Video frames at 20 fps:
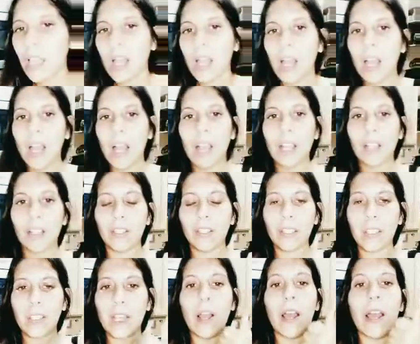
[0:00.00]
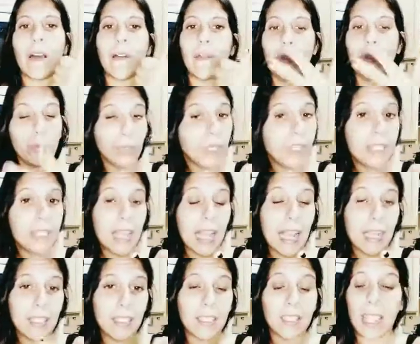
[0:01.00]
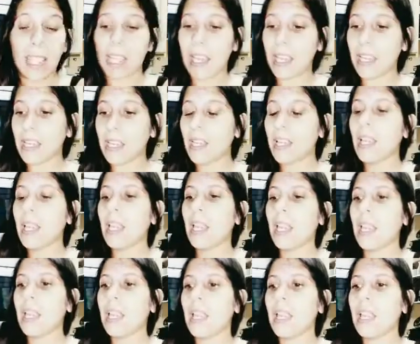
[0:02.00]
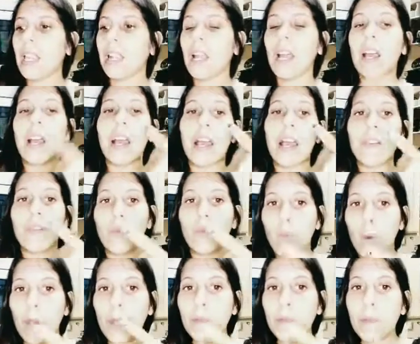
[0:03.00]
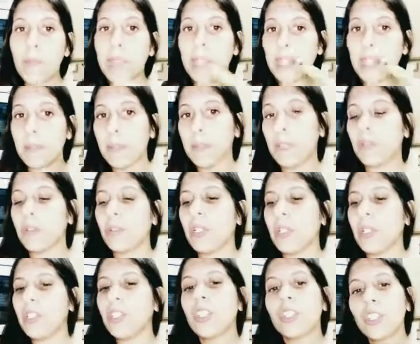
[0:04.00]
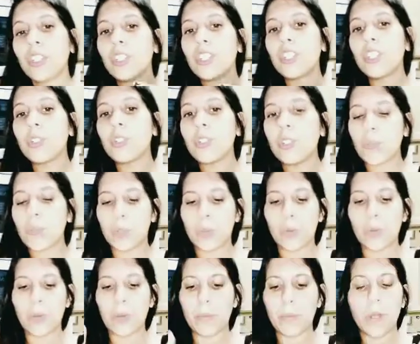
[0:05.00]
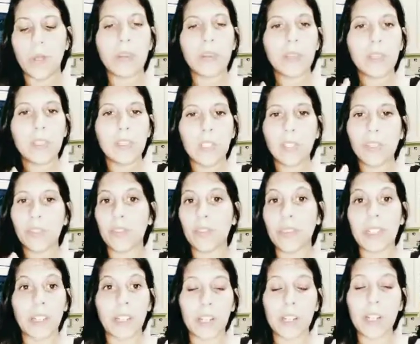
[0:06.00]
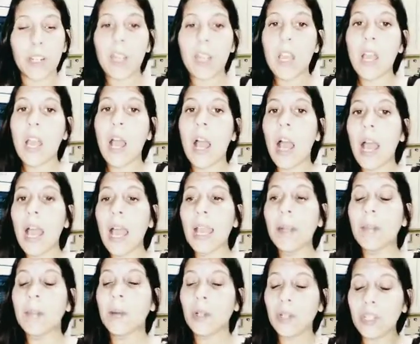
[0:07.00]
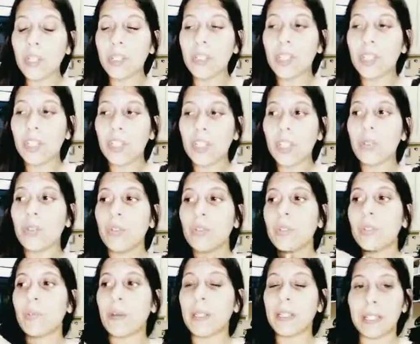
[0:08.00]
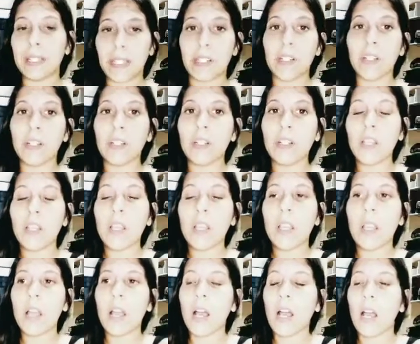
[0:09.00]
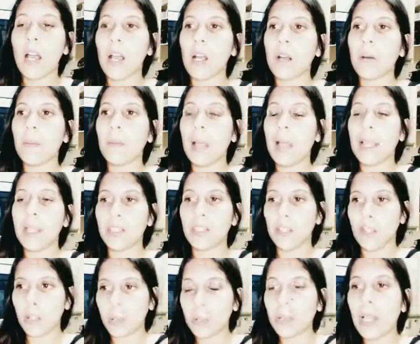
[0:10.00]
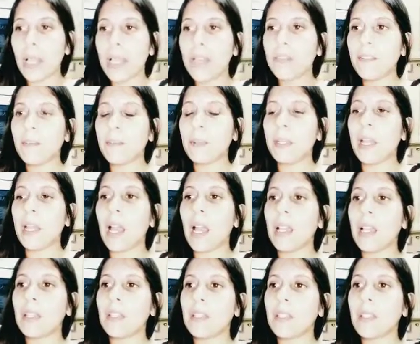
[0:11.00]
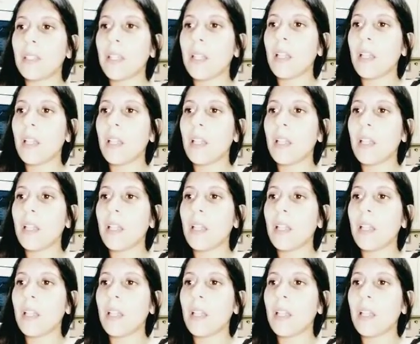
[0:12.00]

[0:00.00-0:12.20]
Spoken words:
Then I'll have 3 snacks a day, and I'll have 1 main meal, and you can choose it between breakfast, lunch, or dinner. I personally choose my dinner as Herbalife because